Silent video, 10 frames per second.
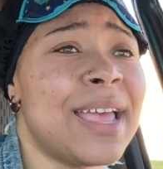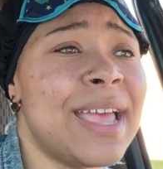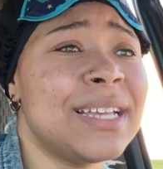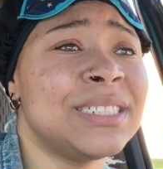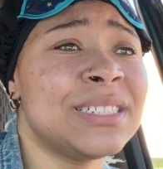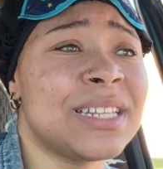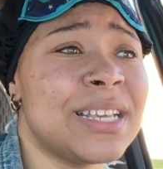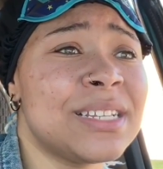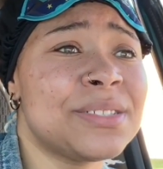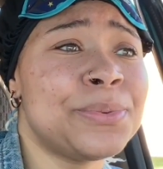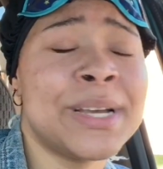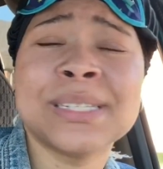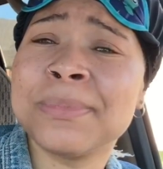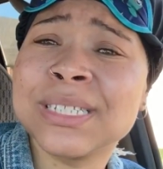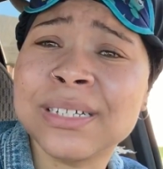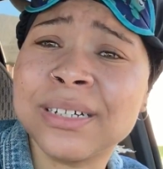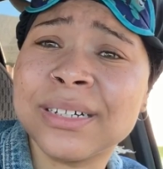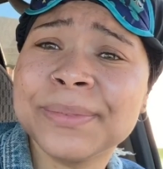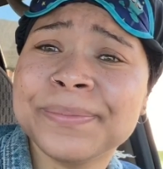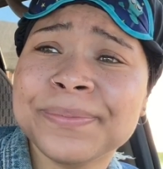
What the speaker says: And she says, where's my son?